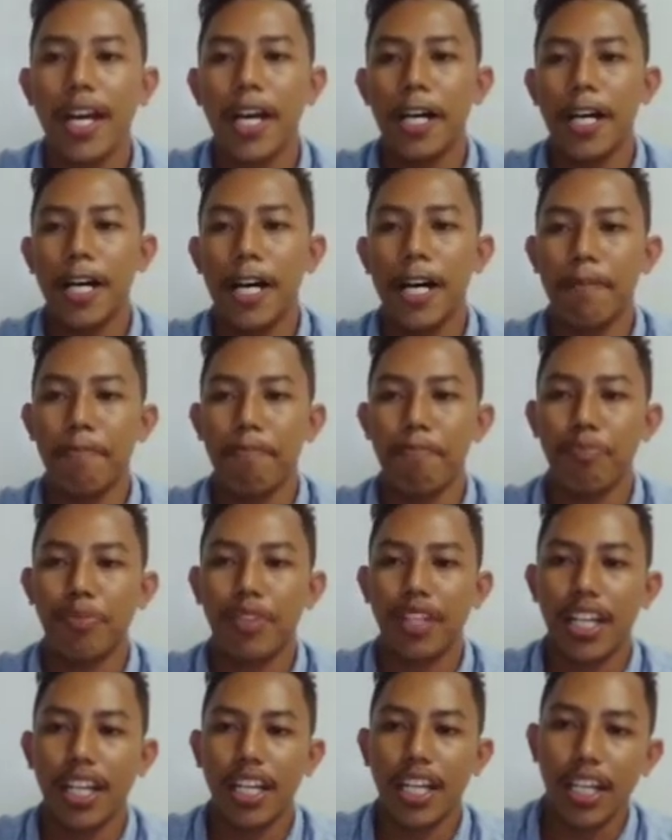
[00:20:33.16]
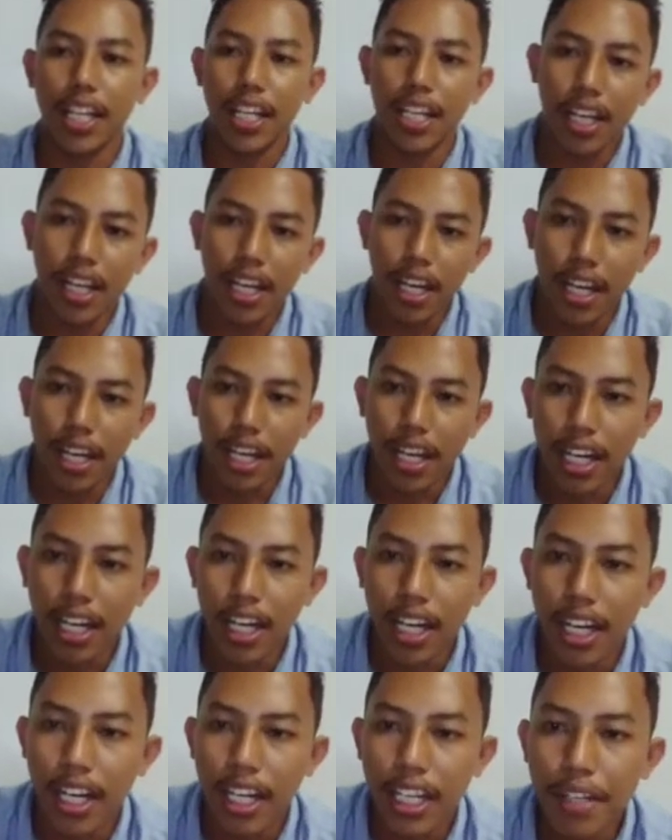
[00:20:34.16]
um,
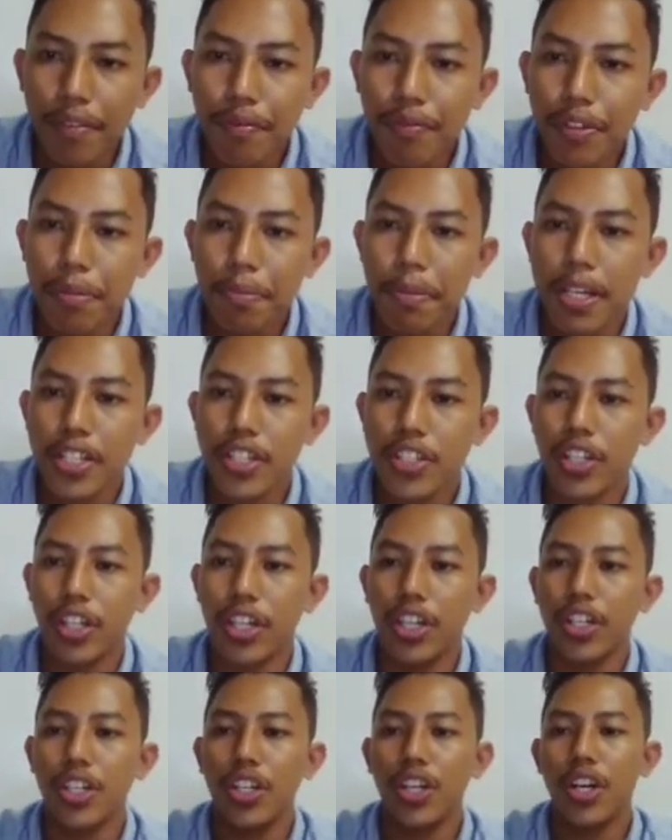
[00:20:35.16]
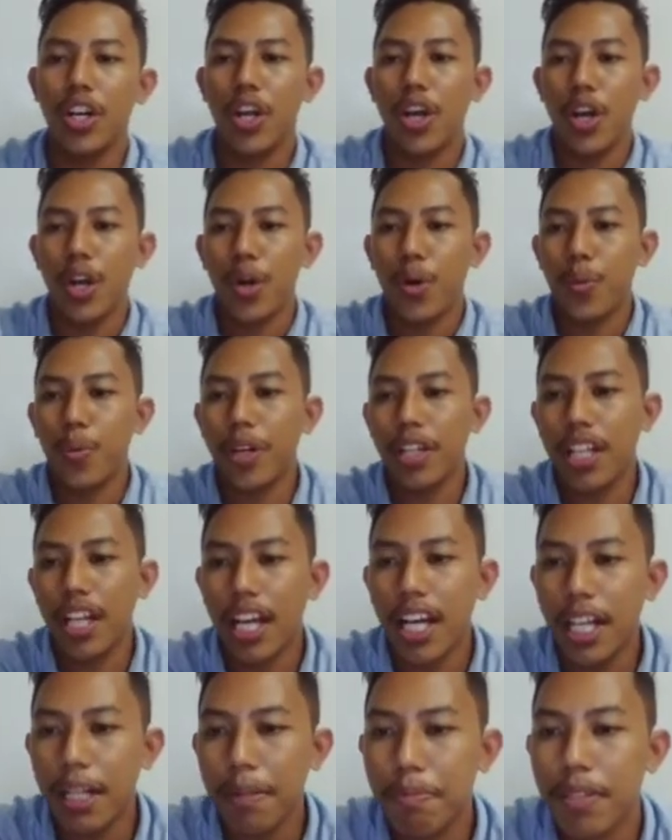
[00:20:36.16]
information will
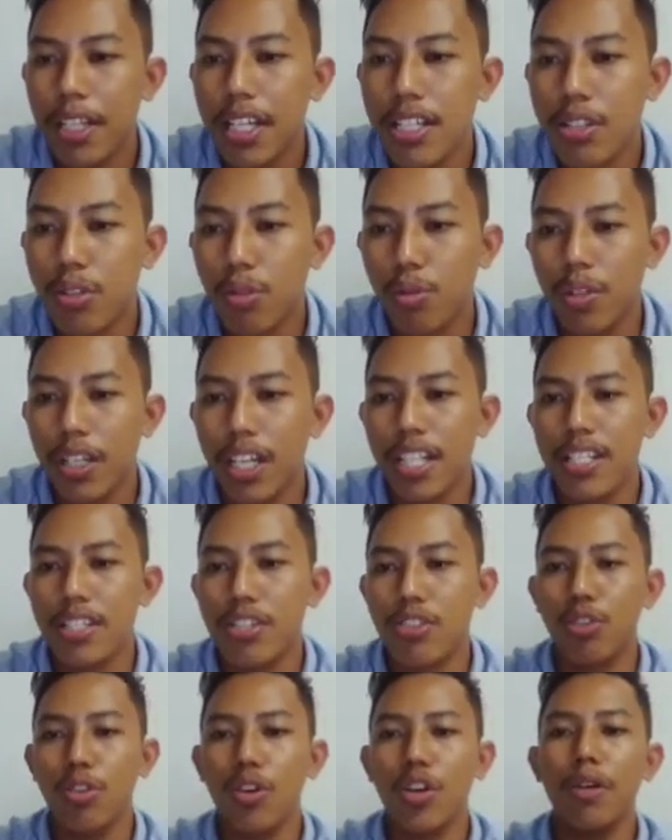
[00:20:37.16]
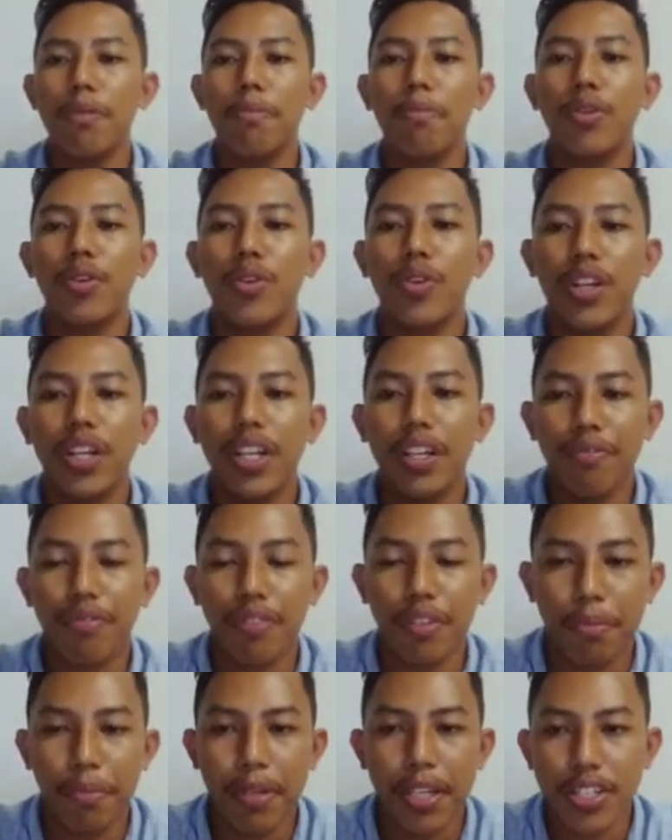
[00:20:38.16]
help the student store more
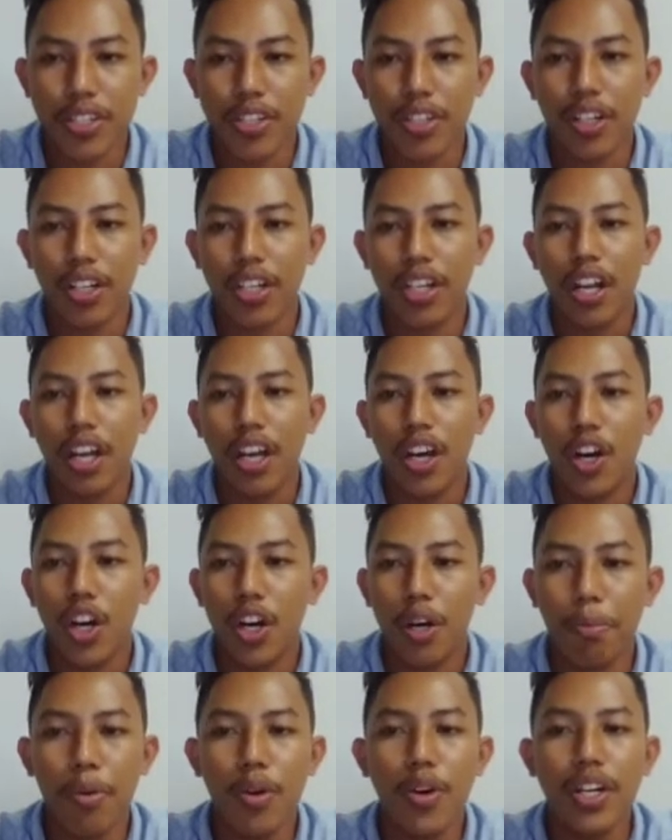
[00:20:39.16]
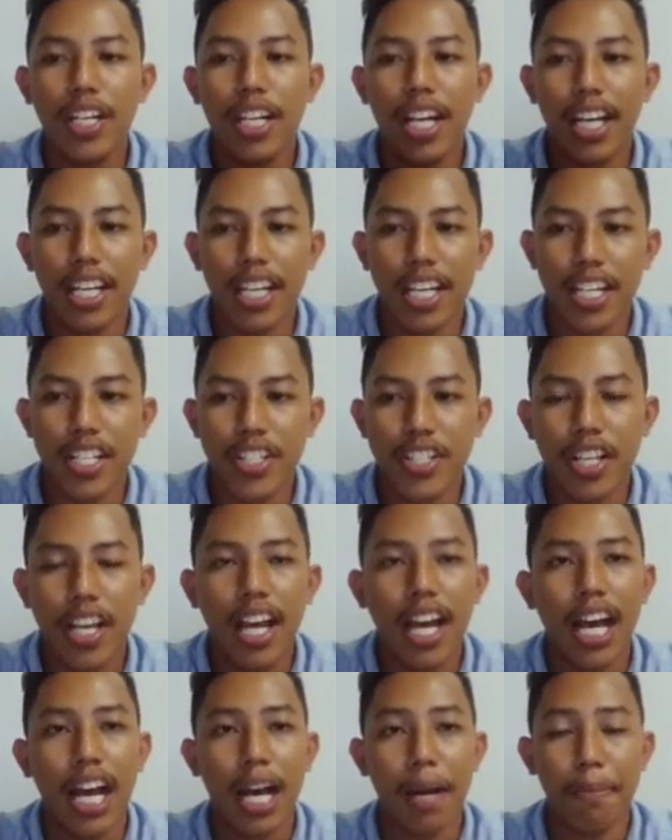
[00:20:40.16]
information or more knowledge
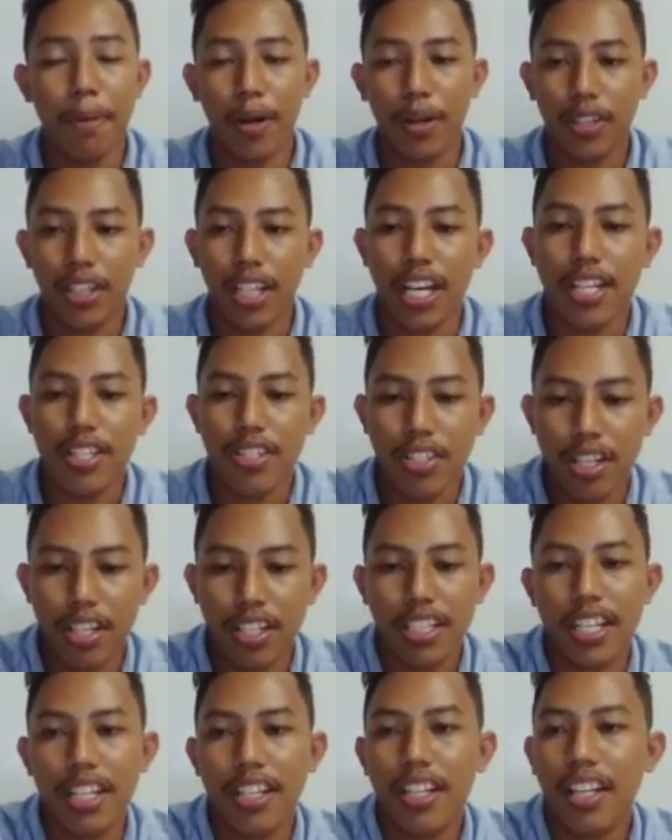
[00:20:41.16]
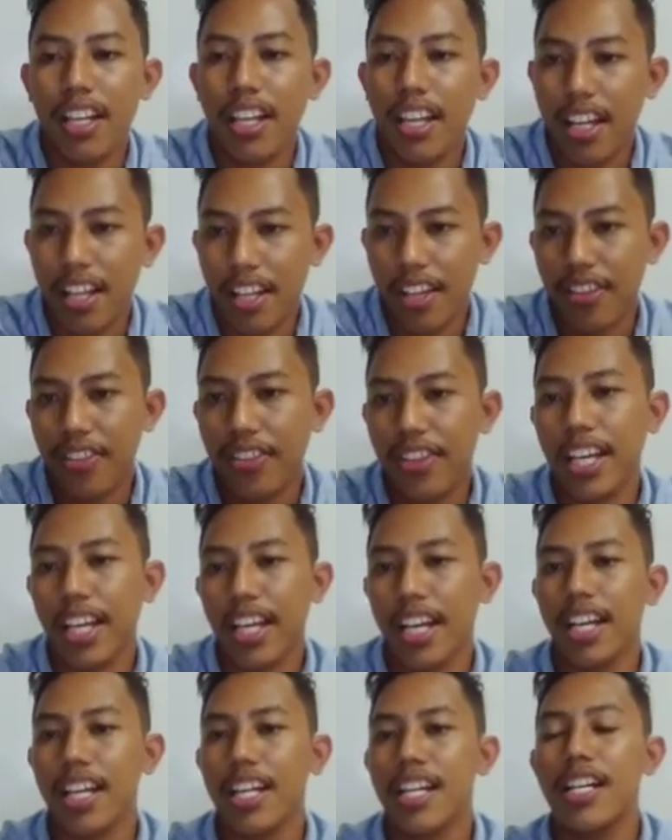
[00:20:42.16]
about a certain
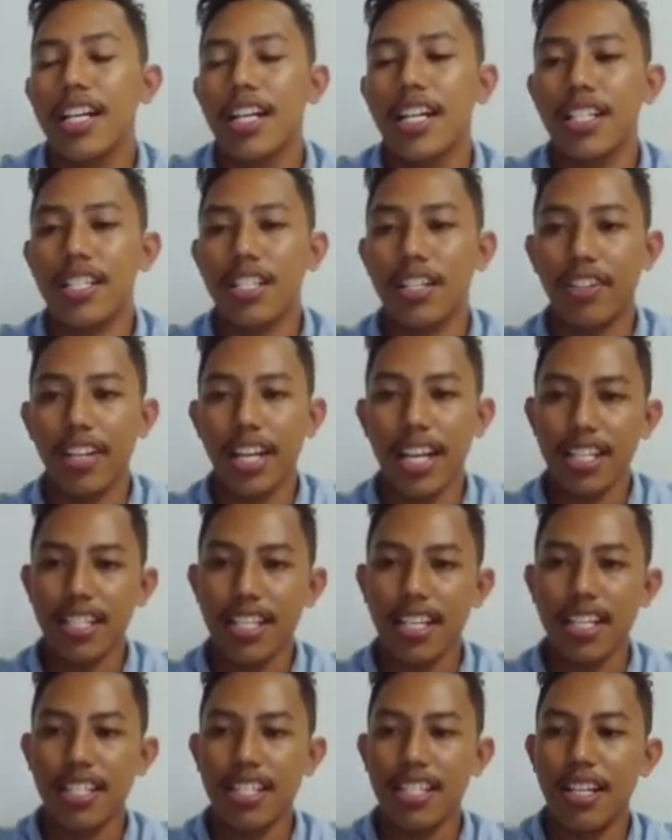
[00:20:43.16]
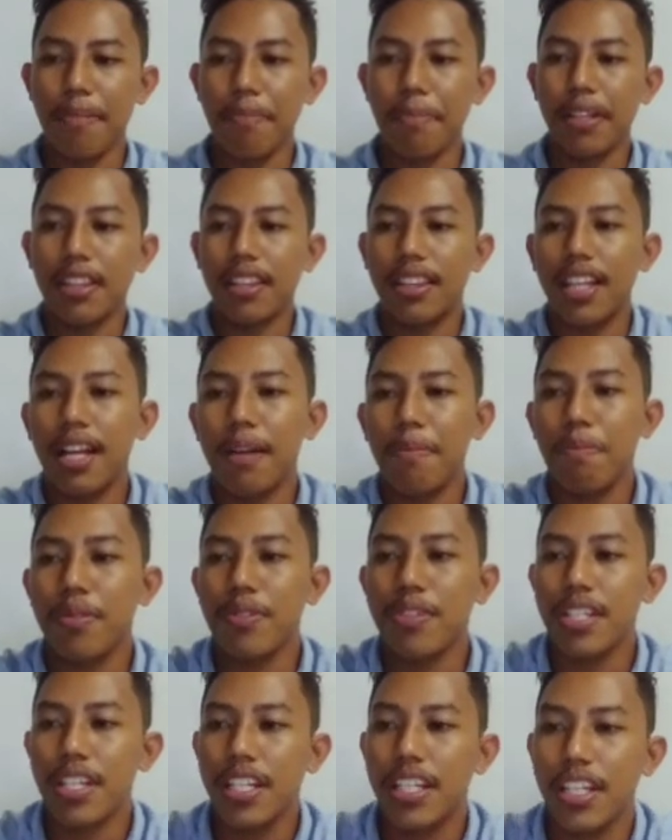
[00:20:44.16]
thing. So next is the mental
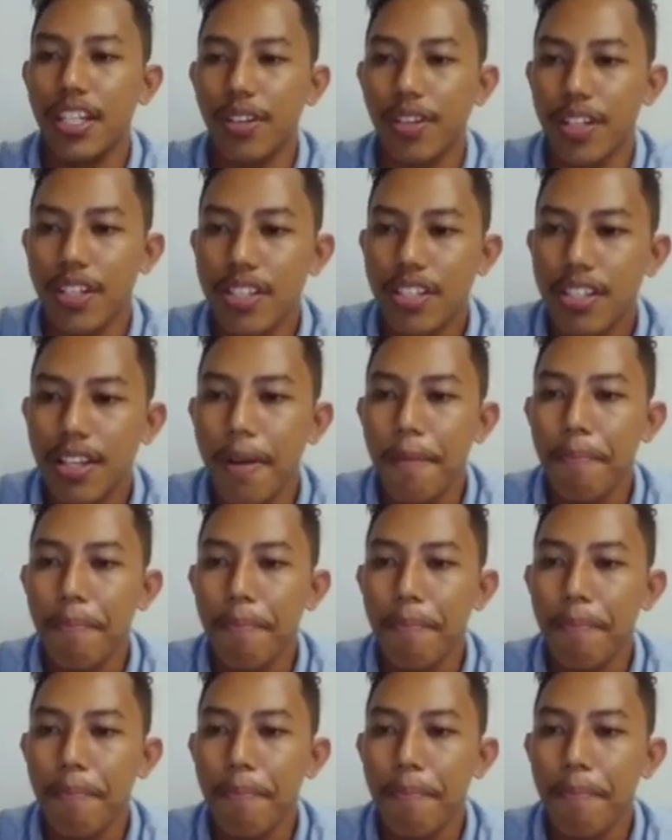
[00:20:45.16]
procedures.